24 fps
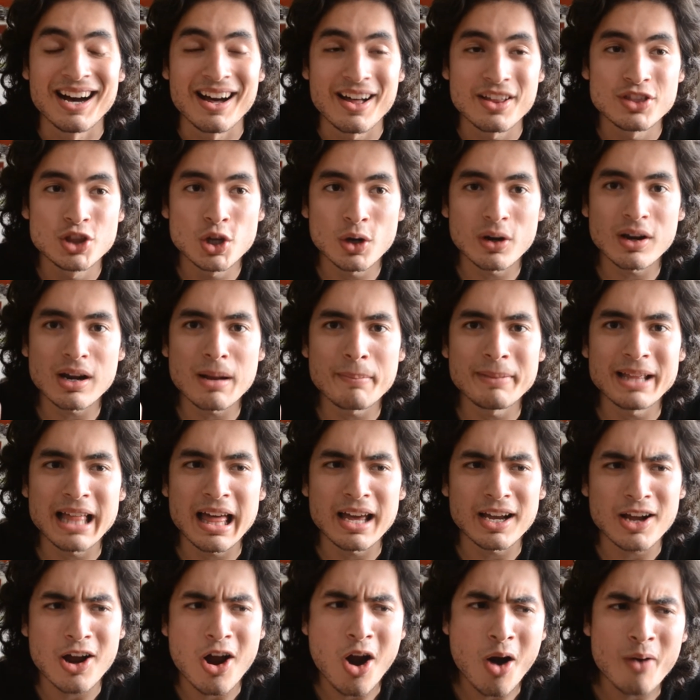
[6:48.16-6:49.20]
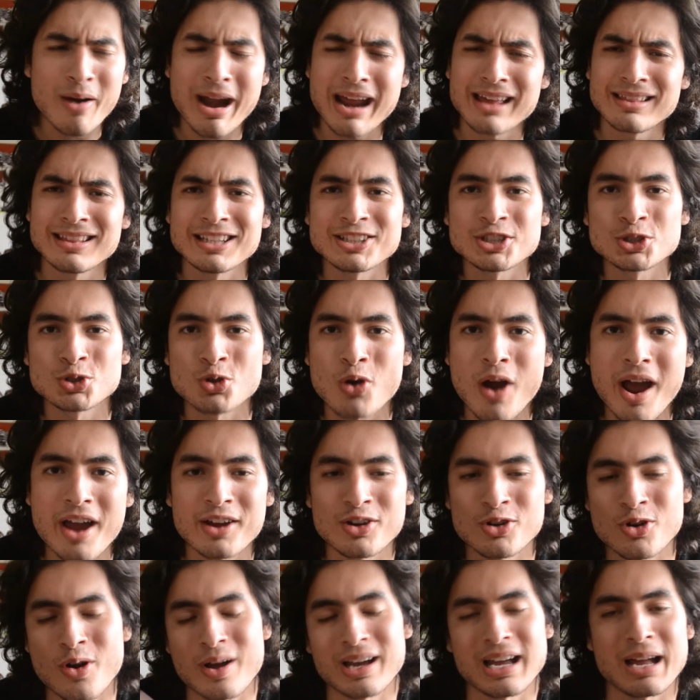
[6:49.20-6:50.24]
They're gonna be like, all right, let's try it.
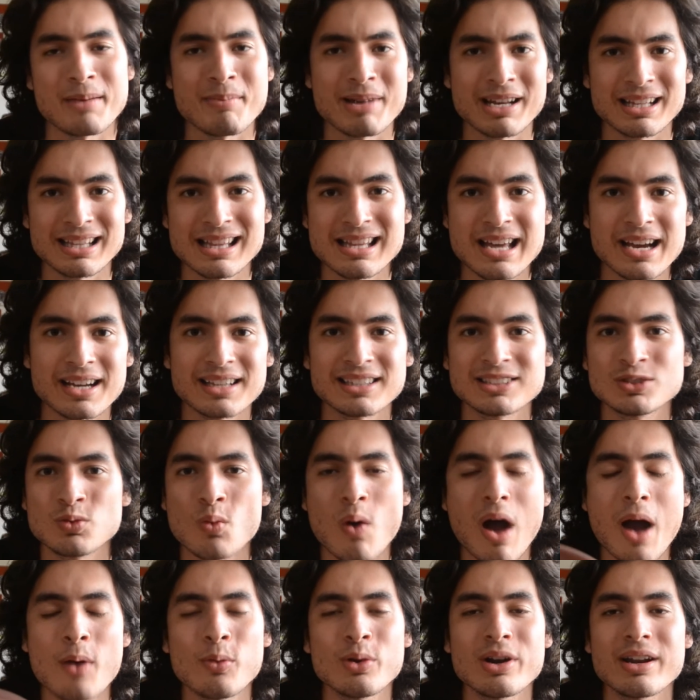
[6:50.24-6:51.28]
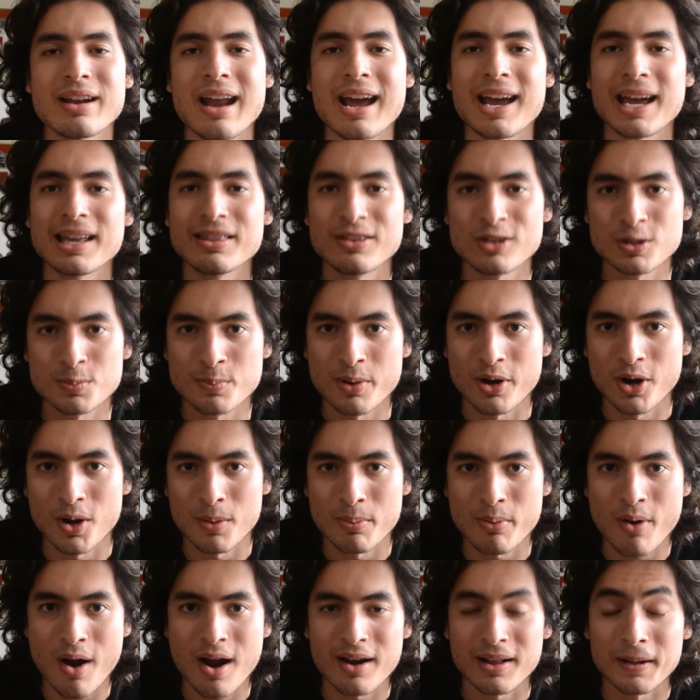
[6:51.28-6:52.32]
Now I got my necklace, why wouldn't I get this burger
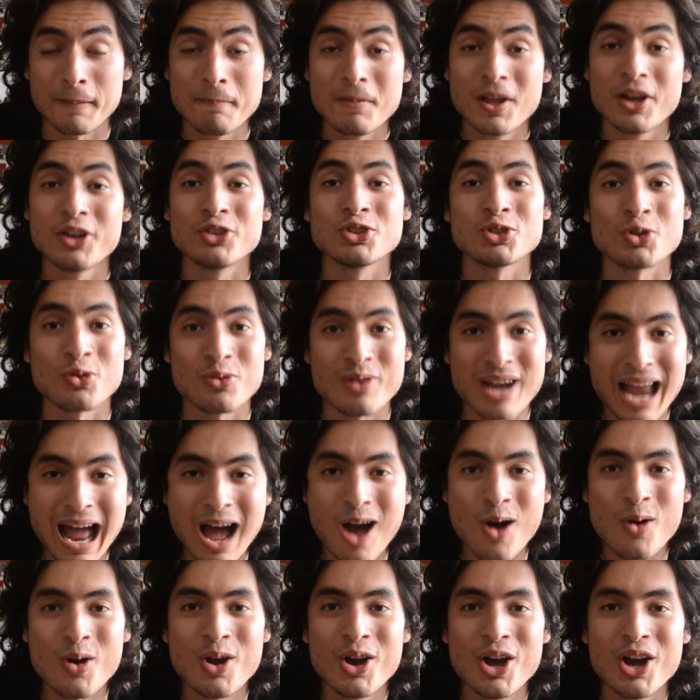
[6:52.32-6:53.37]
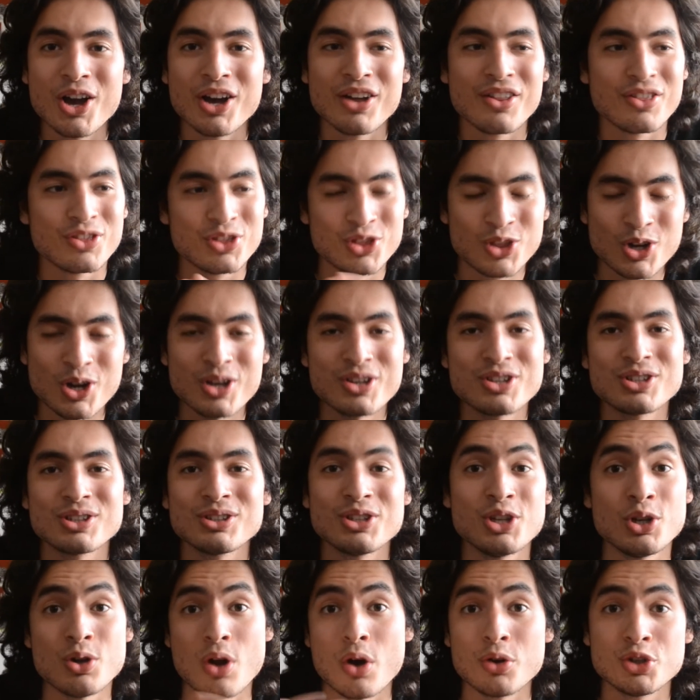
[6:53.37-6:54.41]
product? So now,
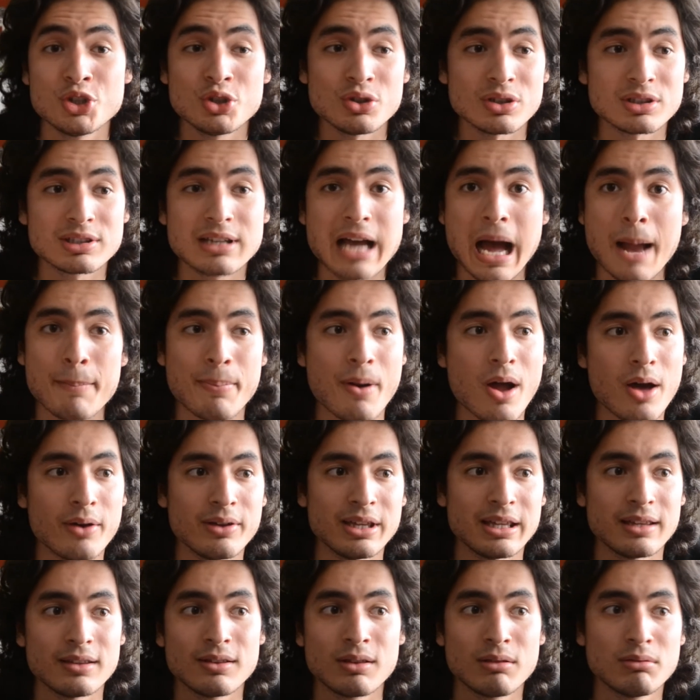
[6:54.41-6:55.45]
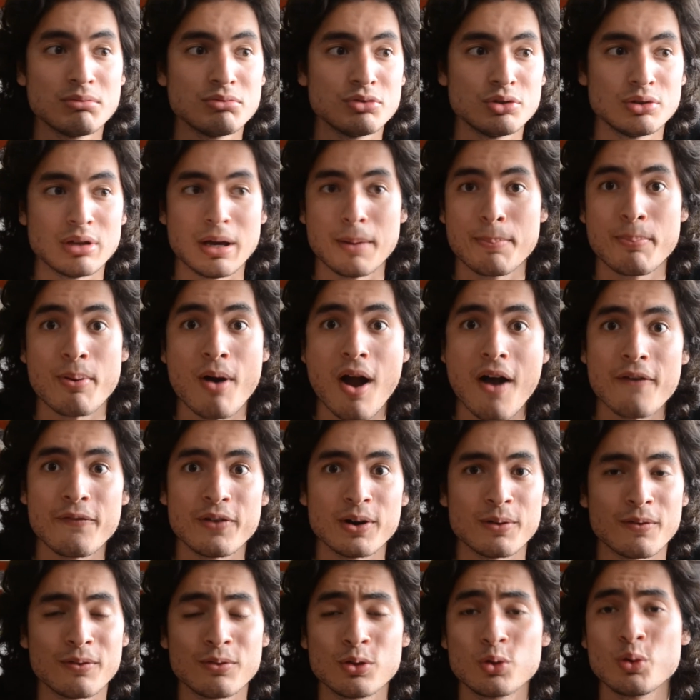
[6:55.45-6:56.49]
you know, you just got probably a profit
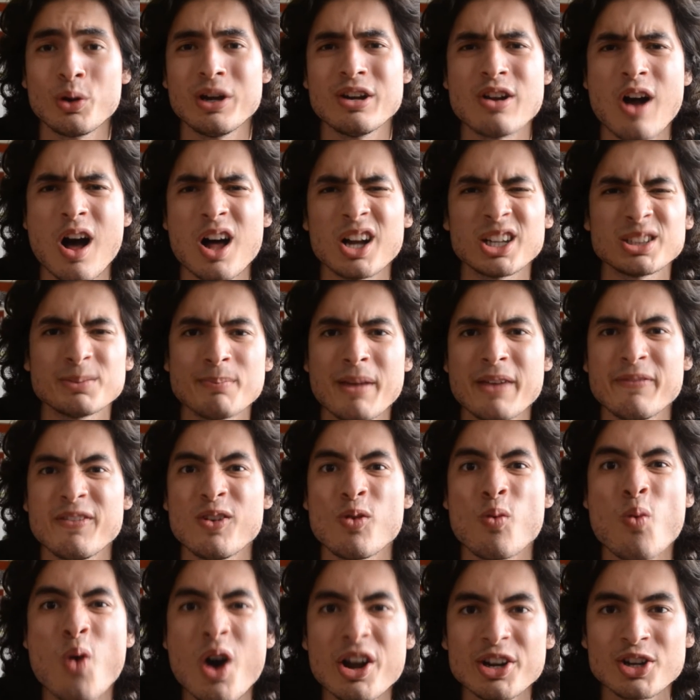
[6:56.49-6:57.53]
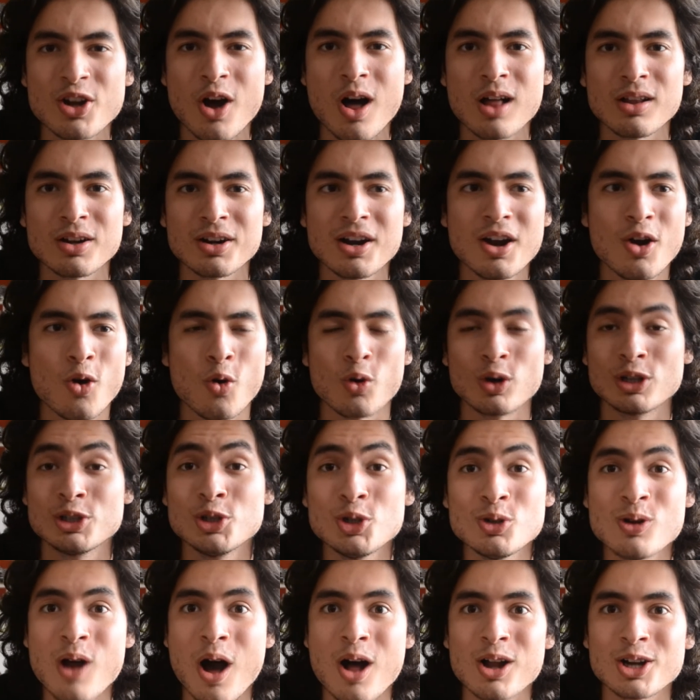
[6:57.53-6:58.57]
of $3, maybe $1 or
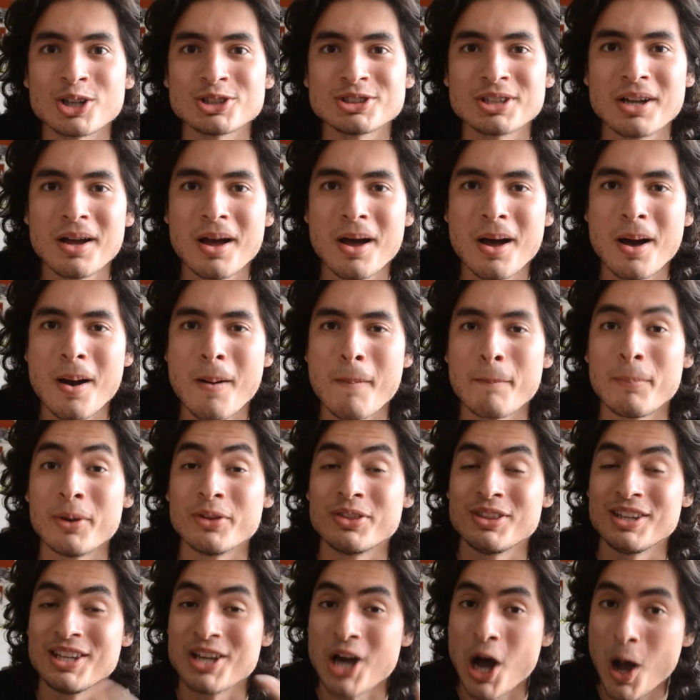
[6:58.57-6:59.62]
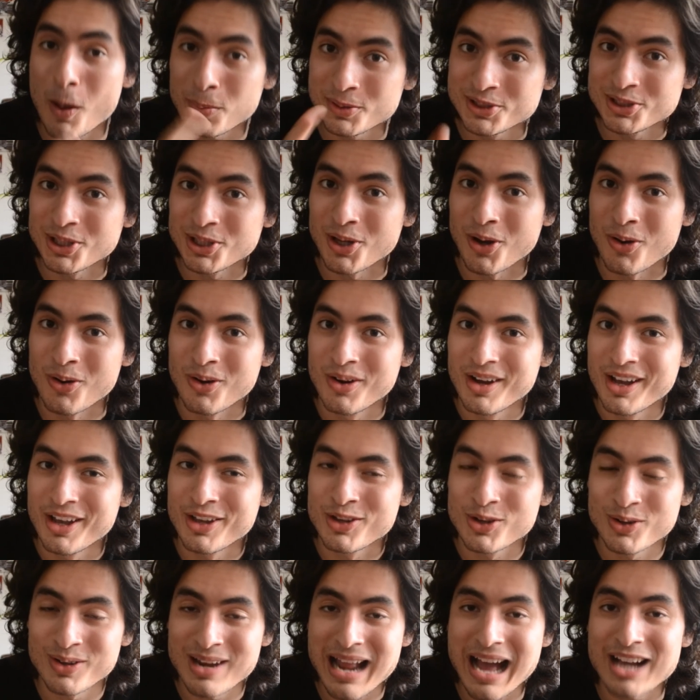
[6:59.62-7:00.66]
$2, but the upsell, you
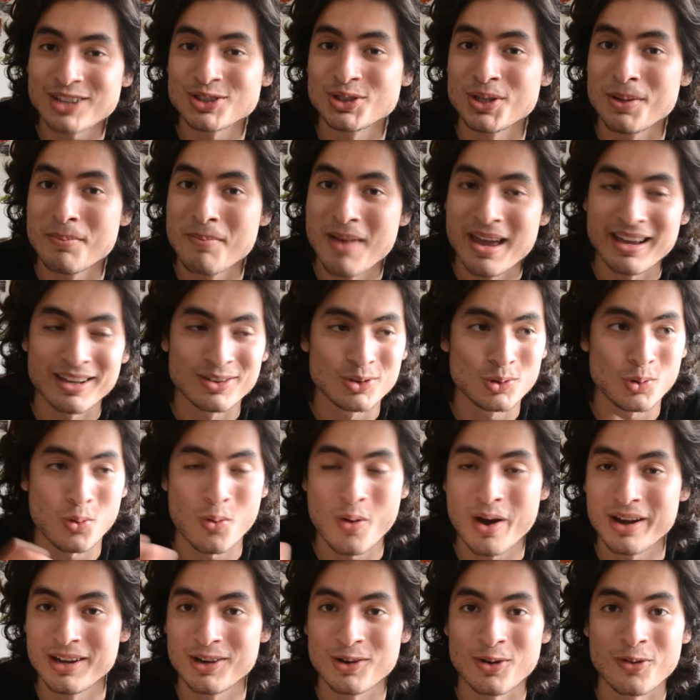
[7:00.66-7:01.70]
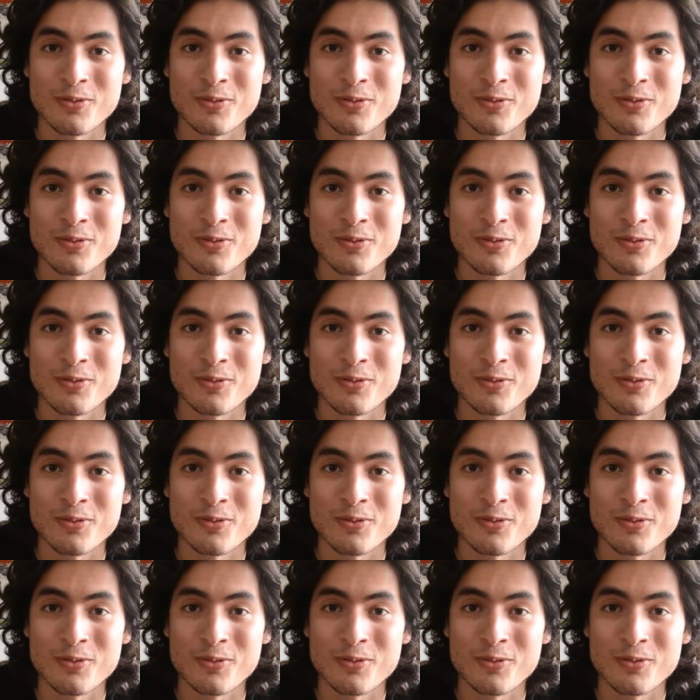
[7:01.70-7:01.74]
can actually make $20 or